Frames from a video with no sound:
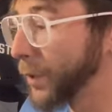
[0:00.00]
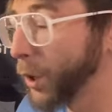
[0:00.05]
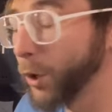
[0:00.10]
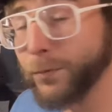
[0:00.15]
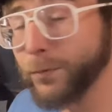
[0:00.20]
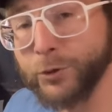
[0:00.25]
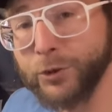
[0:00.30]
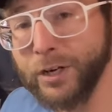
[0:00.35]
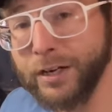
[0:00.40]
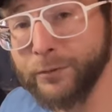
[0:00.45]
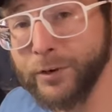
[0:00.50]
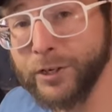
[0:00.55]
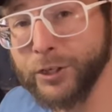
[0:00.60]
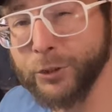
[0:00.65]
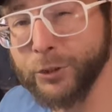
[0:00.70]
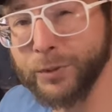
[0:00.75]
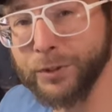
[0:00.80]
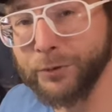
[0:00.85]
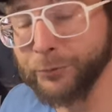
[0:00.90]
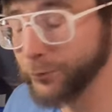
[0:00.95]
overdrive
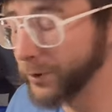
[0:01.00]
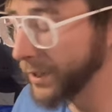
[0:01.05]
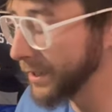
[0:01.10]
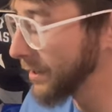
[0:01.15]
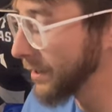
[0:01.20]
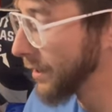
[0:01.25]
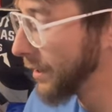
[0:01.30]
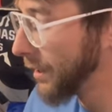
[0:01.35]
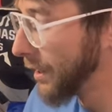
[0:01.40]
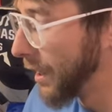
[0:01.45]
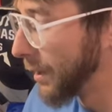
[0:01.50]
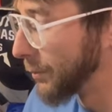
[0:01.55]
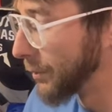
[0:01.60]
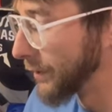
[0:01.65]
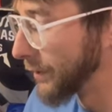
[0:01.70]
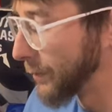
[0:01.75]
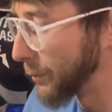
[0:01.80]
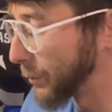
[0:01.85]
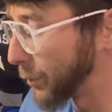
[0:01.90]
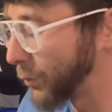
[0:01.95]
ratio in the front
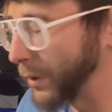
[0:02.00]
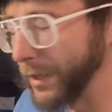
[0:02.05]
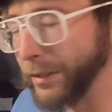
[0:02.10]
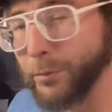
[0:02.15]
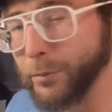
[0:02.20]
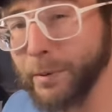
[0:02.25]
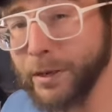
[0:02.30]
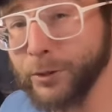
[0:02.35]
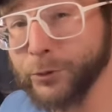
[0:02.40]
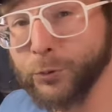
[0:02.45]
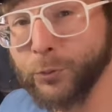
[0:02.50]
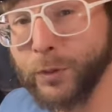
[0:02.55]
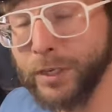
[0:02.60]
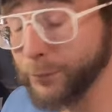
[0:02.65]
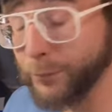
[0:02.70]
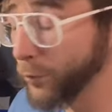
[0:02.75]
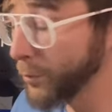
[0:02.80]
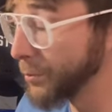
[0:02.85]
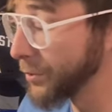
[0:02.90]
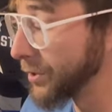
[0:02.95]
believe I'm equating about
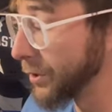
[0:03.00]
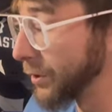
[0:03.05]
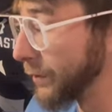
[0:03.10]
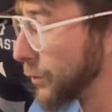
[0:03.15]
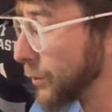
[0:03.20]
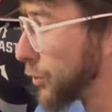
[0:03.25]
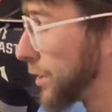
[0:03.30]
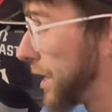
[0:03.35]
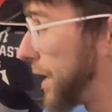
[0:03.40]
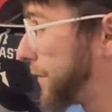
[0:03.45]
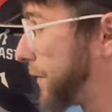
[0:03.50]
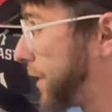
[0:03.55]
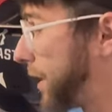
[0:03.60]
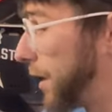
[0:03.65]
24% overdrive,